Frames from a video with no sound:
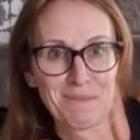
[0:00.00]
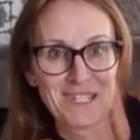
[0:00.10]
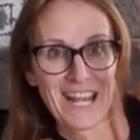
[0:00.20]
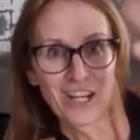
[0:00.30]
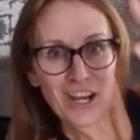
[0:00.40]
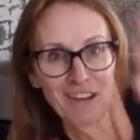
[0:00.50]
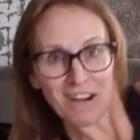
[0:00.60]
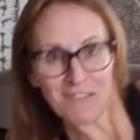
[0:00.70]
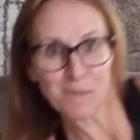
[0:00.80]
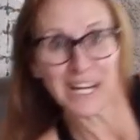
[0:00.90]
Take care,
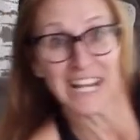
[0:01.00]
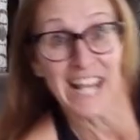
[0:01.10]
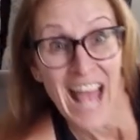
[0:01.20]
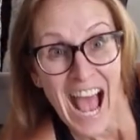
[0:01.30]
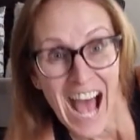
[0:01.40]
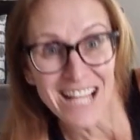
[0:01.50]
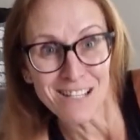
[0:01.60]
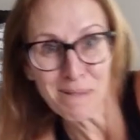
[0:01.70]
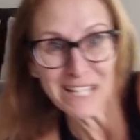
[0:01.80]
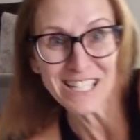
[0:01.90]
everybody. I'll
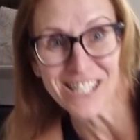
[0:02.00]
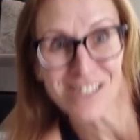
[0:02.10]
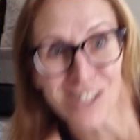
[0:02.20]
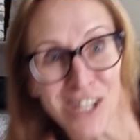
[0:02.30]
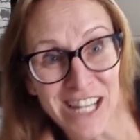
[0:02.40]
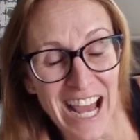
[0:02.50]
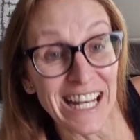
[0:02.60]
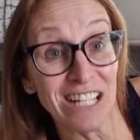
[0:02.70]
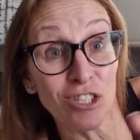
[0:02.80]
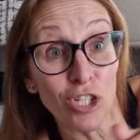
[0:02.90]
speak to you soon, and
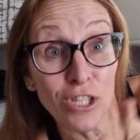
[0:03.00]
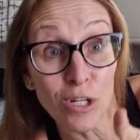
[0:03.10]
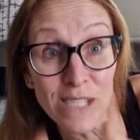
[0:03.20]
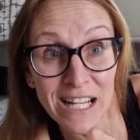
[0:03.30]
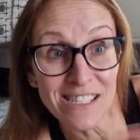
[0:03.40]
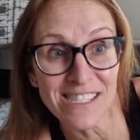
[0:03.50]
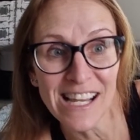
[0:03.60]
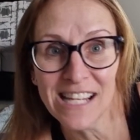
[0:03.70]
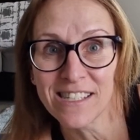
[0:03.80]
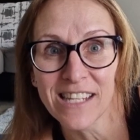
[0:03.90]
enjoy those
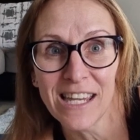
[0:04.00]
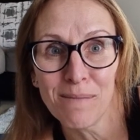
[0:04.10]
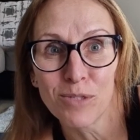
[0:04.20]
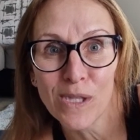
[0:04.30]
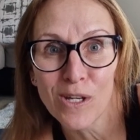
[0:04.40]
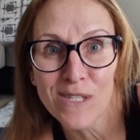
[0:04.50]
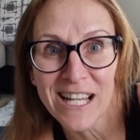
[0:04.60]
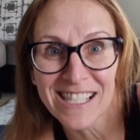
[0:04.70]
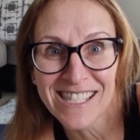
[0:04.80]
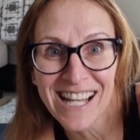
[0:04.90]
exercises. Keep doing those
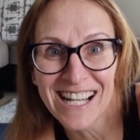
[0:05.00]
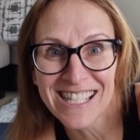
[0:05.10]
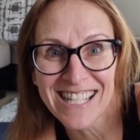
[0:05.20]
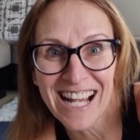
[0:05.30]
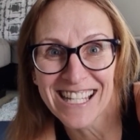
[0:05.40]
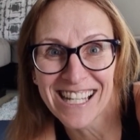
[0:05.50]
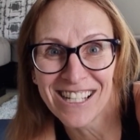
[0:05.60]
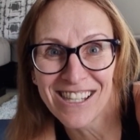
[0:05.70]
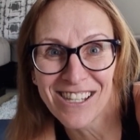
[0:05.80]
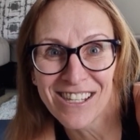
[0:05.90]
exercises I sent
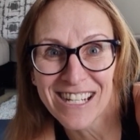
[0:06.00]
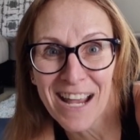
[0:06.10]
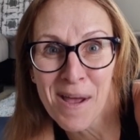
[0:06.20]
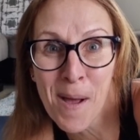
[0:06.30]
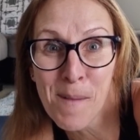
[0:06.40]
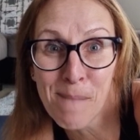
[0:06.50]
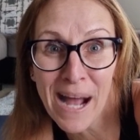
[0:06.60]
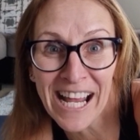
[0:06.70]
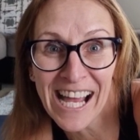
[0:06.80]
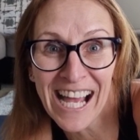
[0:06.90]
you the other day. Bye,
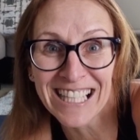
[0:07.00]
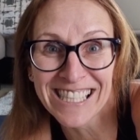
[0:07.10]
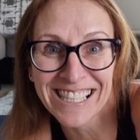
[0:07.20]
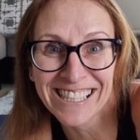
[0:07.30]
guys.